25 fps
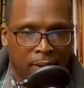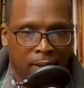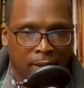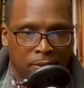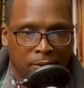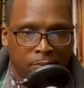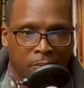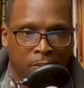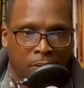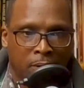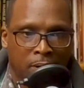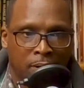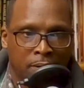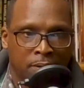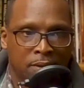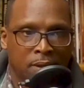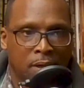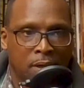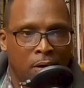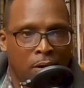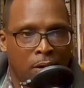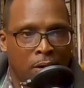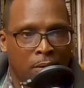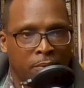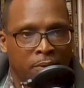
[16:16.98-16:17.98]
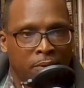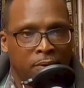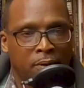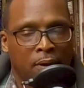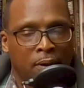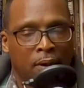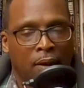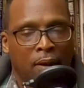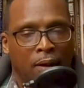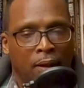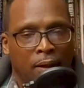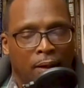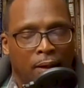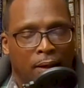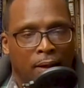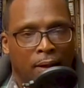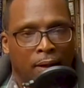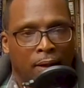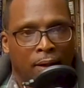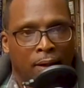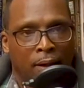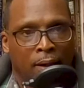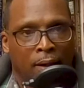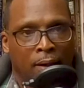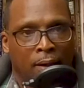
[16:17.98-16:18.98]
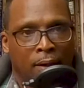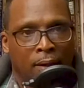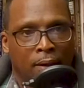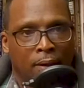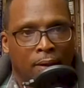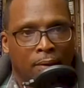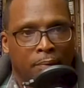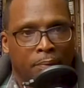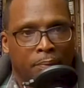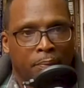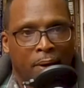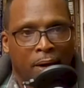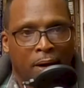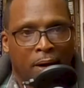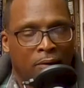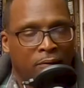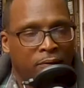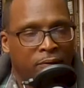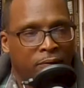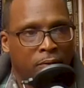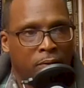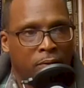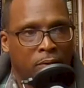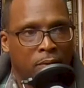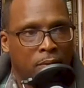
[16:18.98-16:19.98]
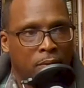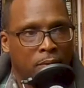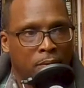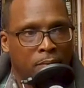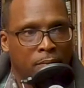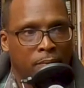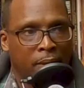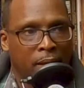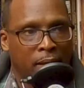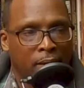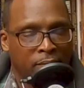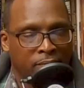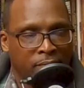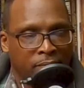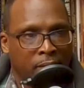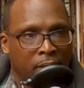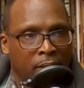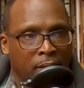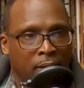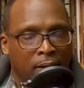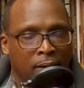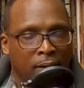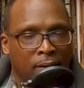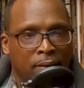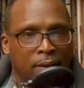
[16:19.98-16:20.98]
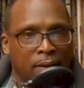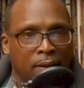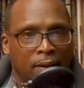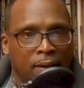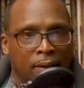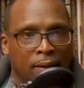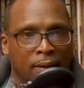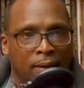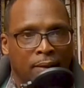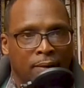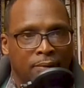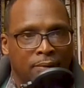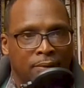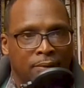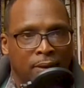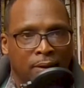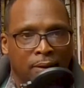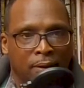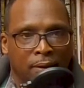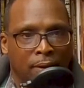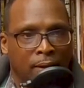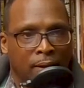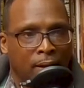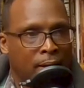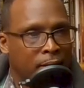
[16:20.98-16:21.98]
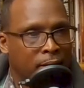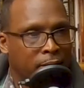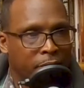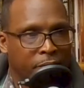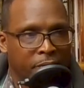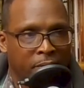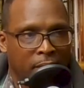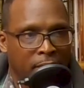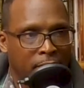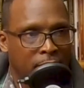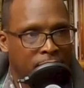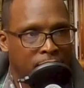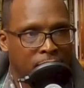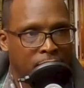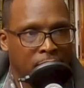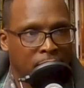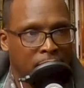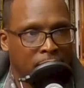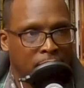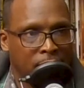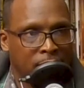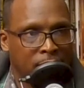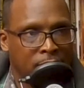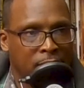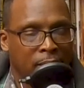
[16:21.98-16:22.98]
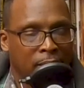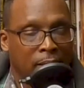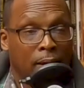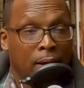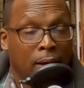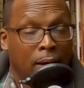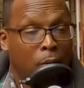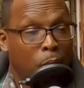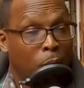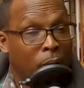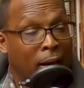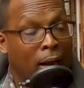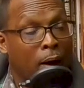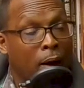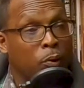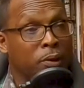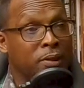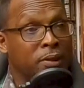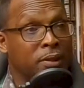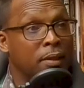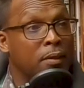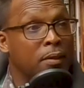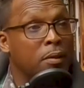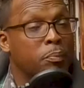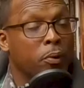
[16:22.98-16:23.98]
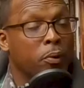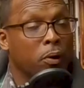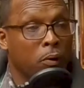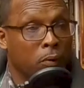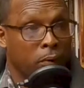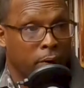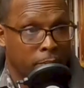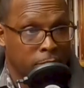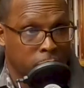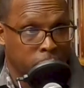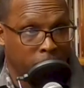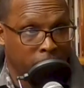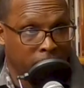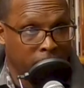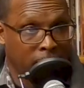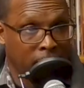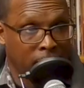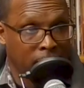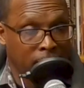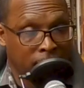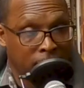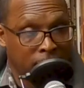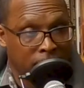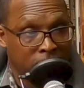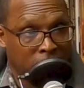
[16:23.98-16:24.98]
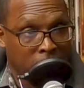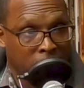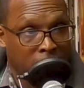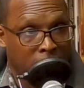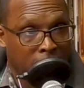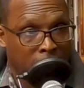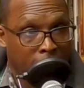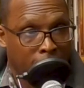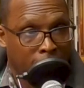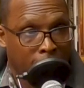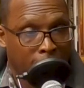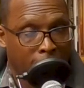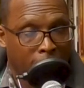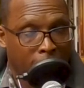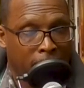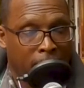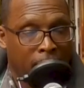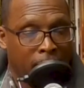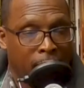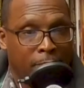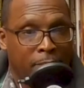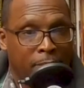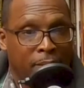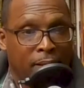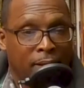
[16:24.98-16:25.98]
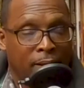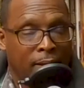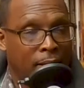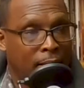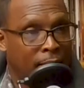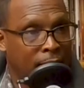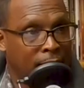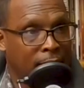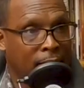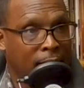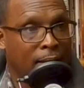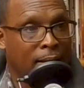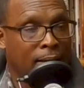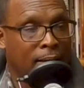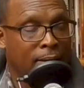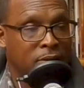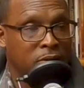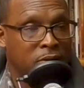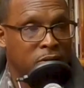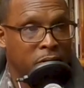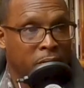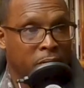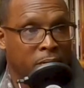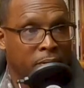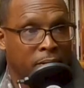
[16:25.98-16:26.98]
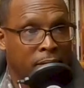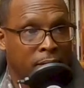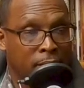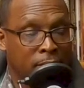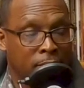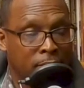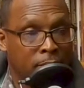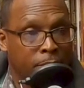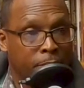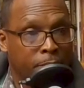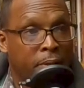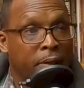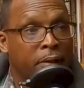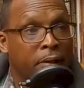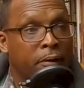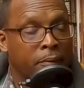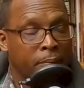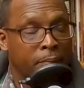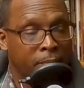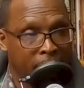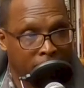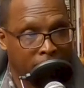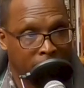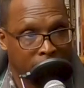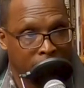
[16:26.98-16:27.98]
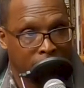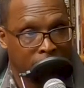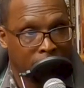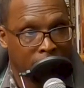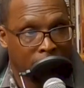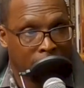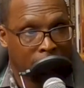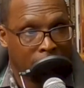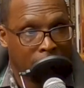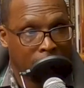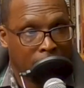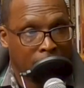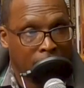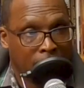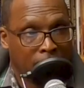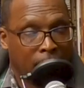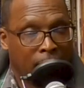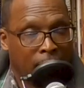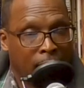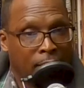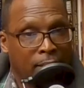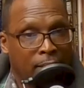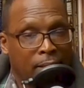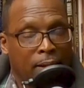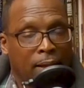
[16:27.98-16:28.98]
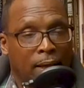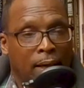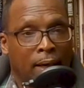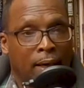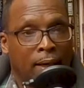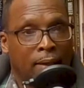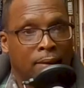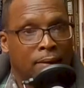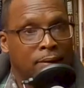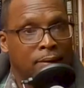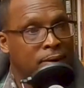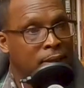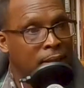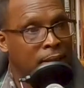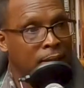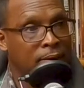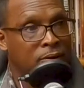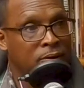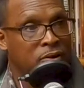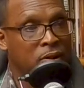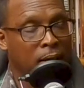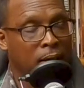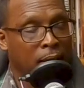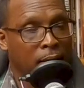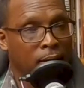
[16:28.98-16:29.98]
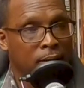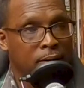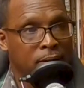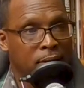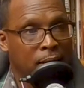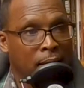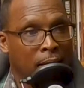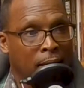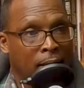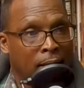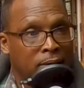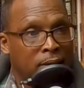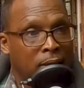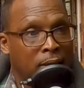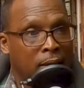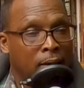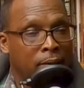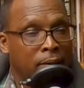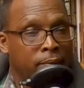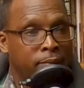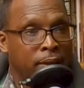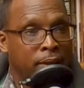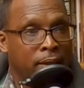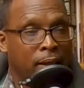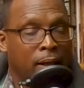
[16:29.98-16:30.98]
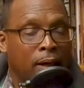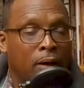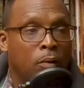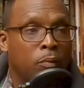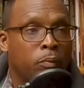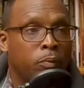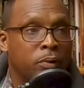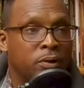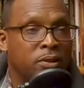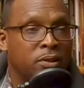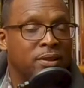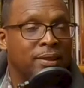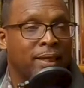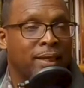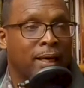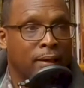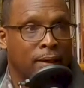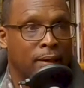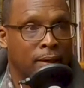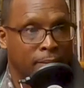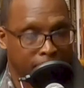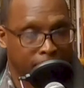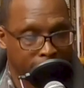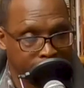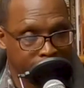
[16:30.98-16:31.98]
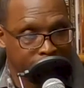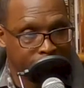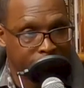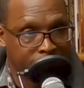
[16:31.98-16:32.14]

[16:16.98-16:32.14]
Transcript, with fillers: gospel artist, Carmen. Powerful man of God, did a lot of creative things. Right. When I was in the program 28 years ago, he had a concert in the Pyramid. Okay. And he had the Teen Challenge guys come and help with setup.